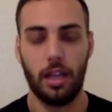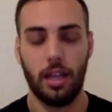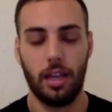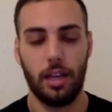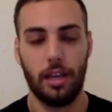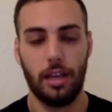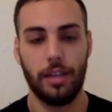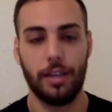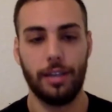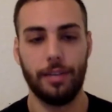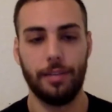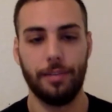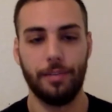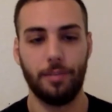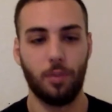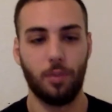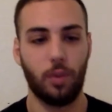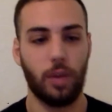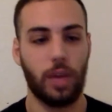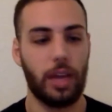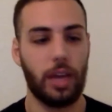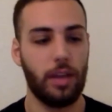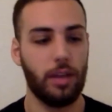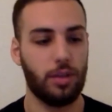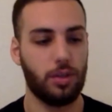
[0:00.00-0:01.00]
Um,
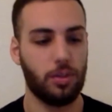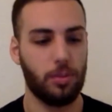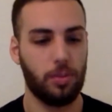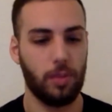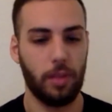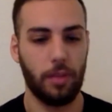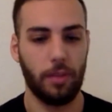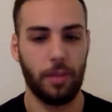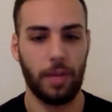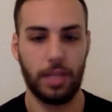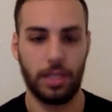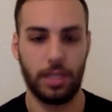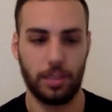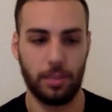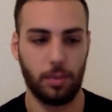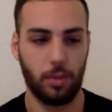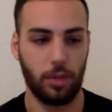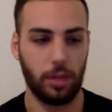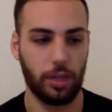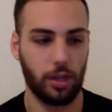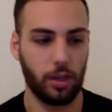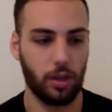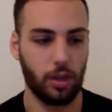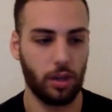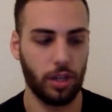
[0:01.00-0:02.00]
when I used to play basketball
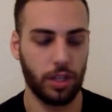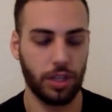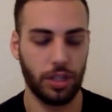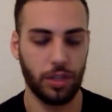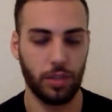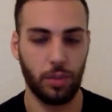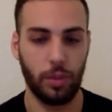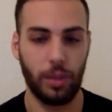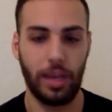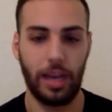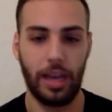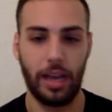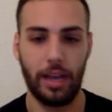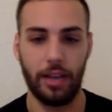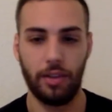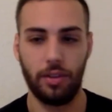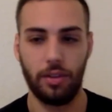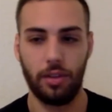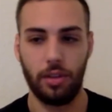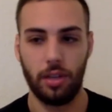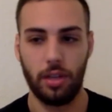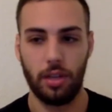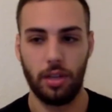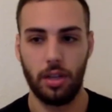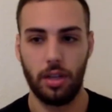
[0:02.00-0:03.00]
in college, we had
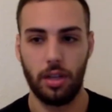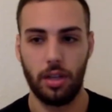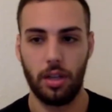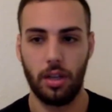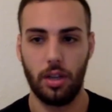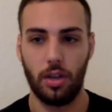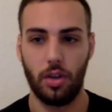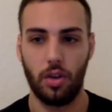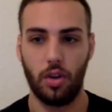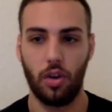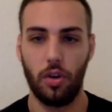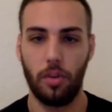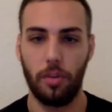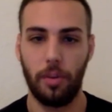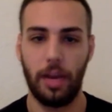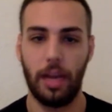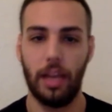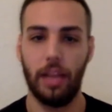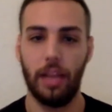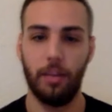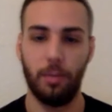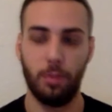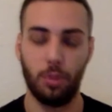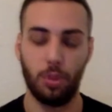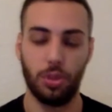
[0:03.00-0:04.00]
core
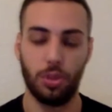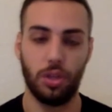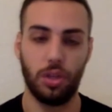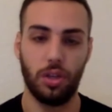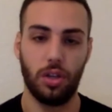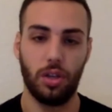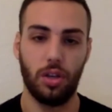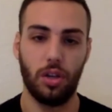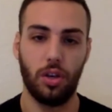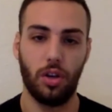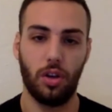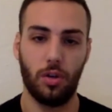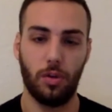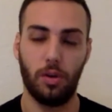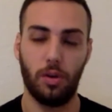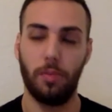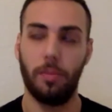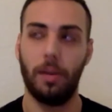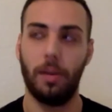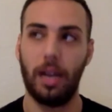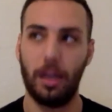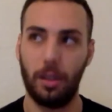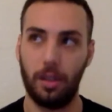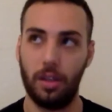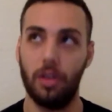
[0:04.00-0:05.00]
values, core
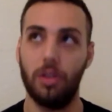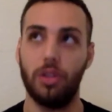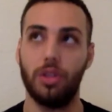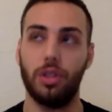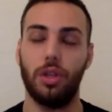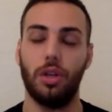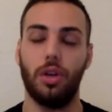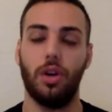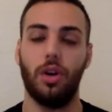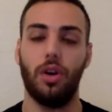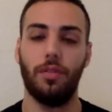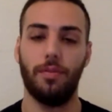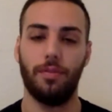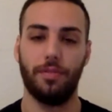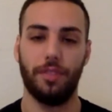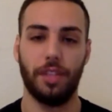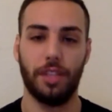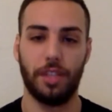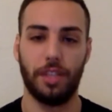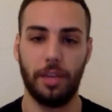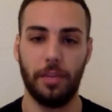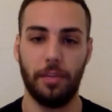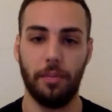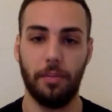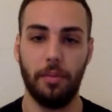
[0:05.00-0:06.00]
values of the
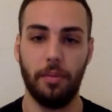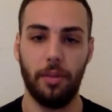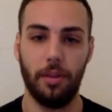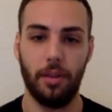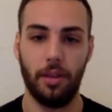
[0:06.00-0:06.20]
team.